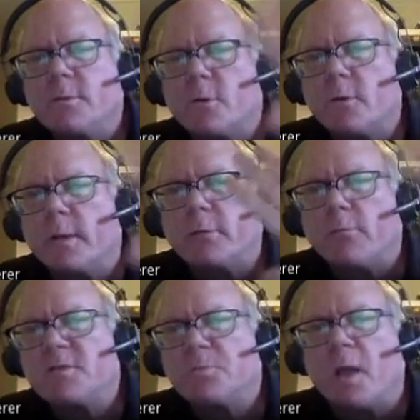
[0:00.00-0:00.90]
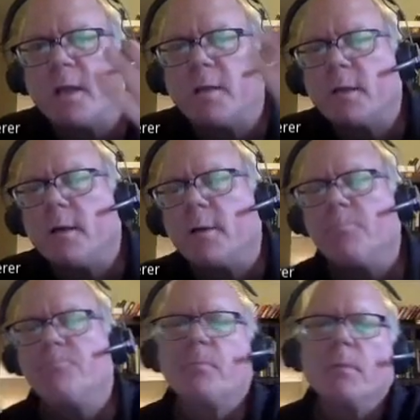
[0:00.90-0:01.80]
sort of like race blind,
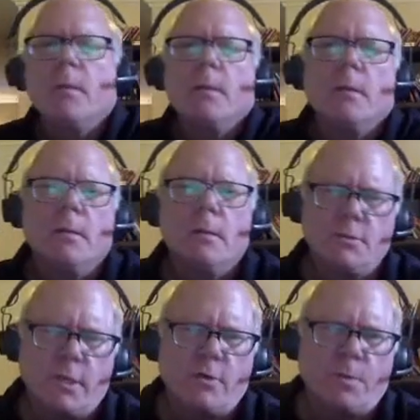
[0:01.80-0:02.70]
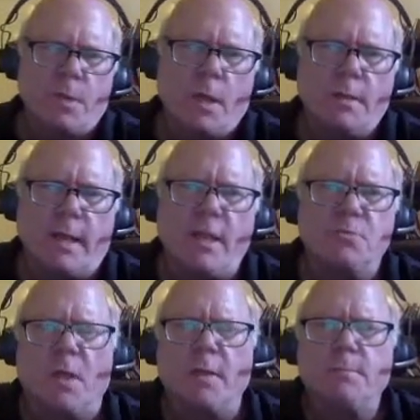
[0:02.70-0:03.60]
gender blind,
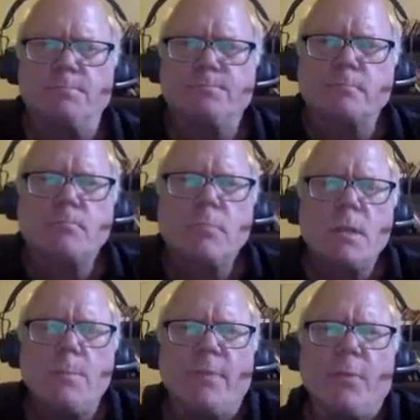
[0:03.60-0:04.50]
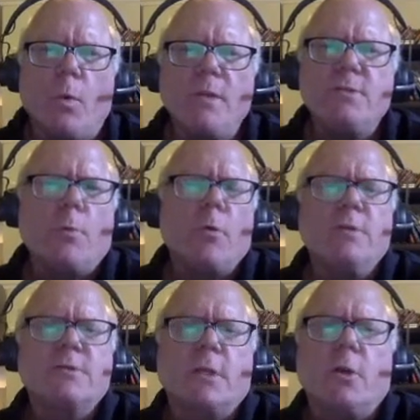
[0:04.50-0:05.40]
age blind. But the ones who are
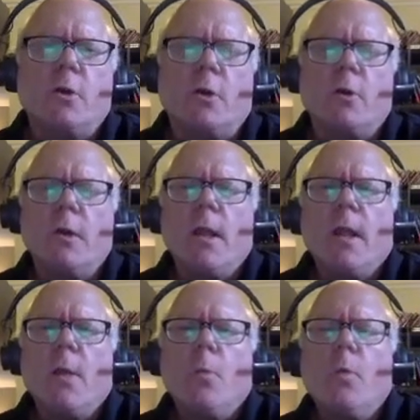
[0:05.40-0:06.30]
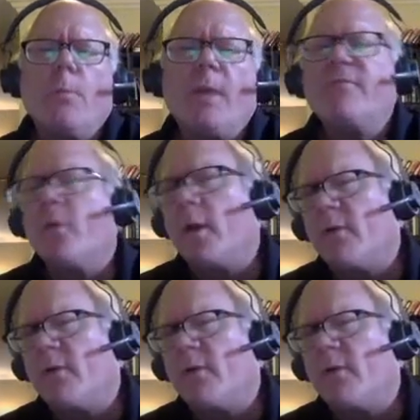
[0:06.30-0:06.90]
more insecure will bet very